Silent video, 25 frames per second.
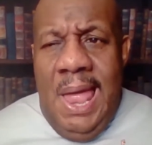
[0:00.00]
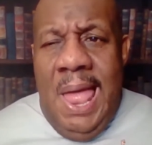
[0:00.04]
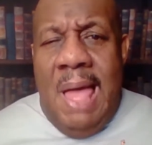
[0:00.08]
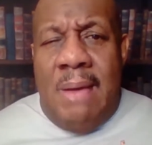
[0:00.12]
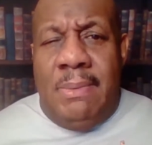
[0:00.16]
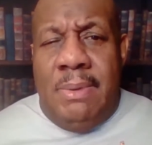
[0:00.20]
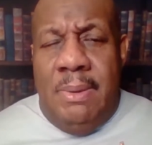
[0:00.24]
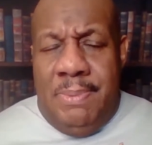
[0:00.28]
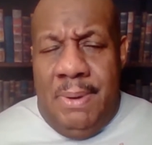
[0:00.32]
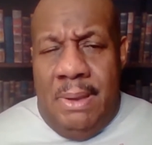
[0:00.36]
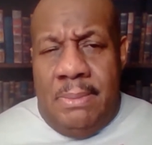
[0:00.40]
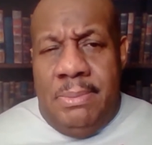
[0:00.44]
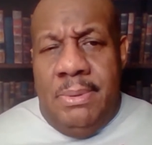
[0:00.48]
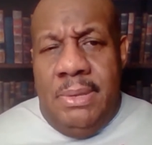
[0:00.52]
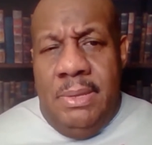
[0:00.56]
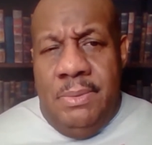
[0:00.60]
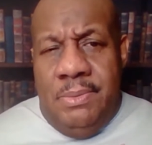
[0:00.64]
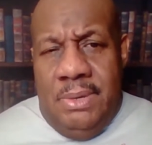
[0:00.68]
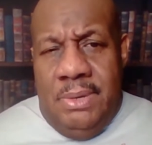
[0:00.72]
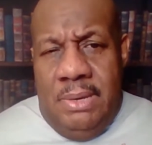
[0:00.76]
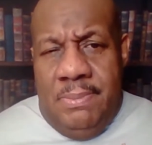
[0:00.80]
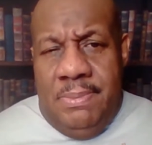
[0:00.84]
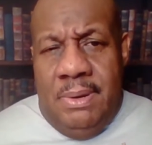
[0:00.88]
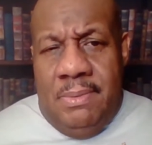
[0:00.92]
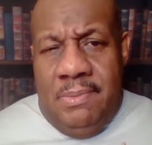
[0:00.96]
And we probably
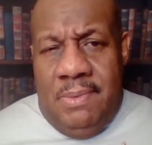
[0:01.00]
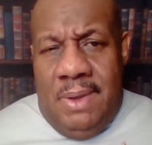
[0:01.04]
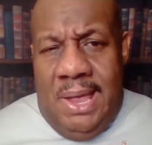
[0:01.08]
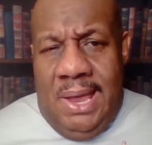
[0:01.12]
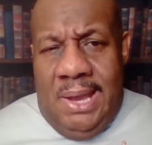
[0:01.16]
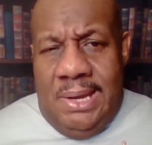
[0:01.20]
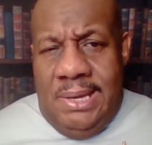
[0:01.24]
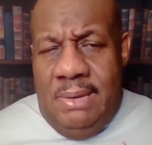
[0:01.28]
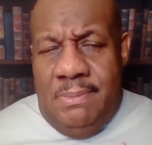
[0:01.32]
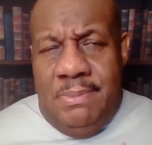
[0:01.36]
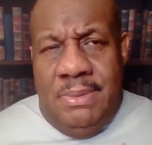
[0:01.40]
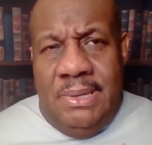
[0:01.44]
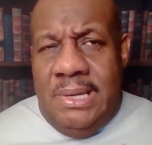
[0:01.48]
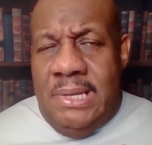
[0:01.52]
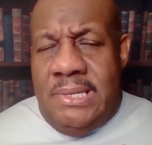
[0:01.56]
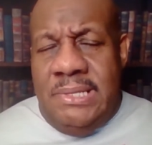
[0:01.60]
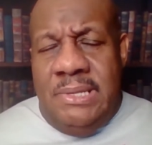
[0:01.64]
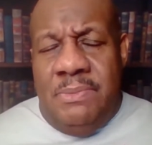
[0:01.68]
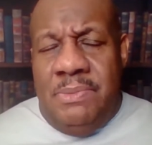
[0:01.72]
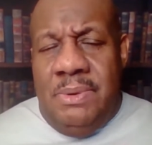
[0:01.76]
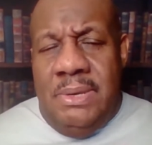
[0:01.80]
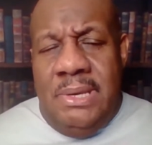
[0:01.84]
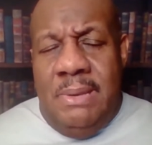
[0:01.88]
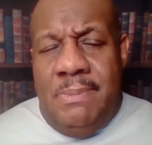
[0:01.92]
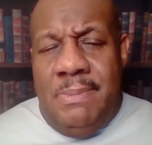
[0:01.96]
would have been rioting, because
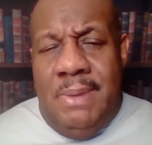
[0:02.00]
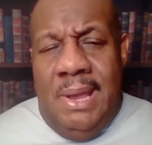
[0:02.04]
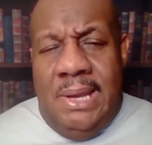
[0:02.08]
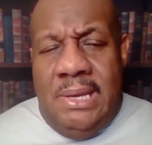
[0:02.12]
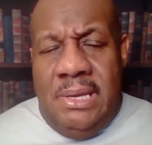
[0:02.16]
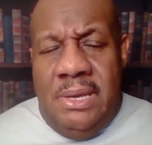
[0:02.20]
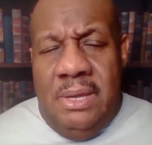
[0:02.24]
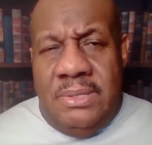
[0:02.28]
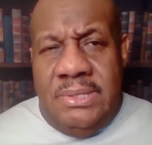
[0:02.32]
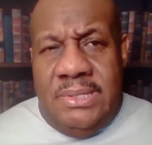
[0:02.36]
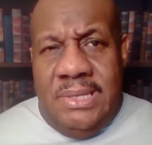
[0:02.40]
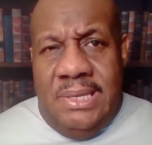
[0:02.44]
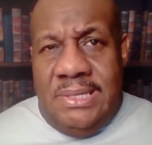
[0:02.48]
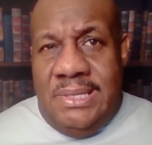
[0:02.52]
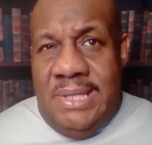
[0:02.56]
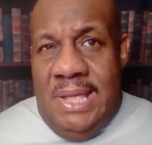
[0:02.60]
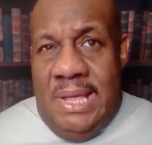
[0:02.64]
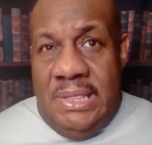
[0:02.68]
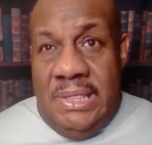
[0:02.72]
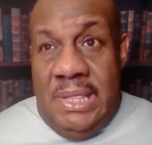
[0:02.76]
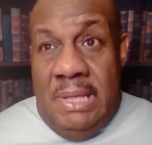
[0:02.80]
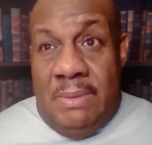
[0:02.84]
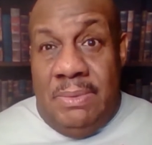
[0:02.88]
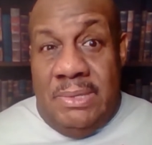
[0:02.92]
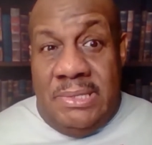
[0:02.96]
it wouldn't have made no sense.
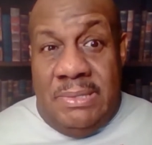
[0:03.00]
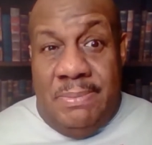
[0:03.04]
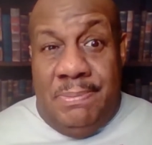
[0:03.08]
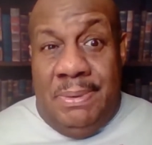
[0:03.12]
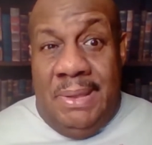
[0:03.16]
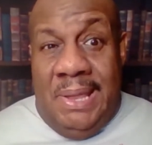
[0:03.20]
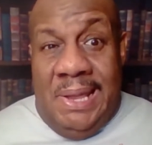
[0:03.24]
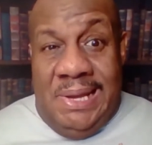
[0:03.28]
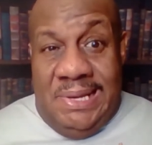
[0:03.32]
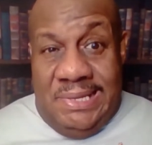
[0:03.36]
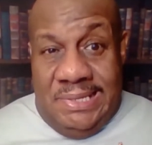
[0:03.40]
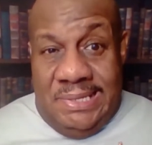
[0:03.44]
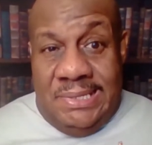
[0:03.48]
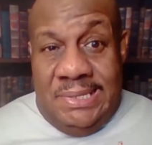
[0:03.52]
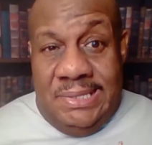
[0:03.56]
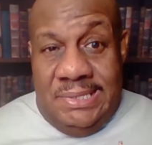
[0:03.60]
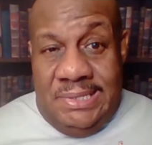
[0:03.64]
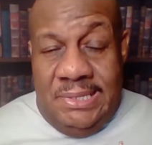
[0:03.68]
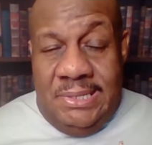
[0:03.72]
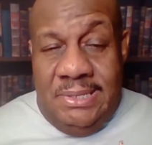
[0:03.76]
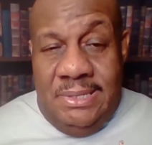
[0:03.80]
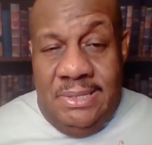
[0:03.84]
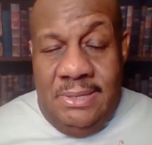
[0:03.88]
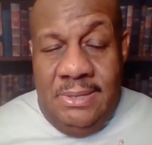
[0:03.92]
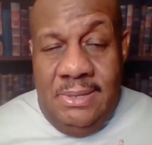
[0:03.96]
That there was
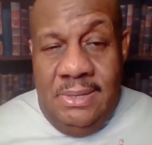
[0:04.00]
blatant.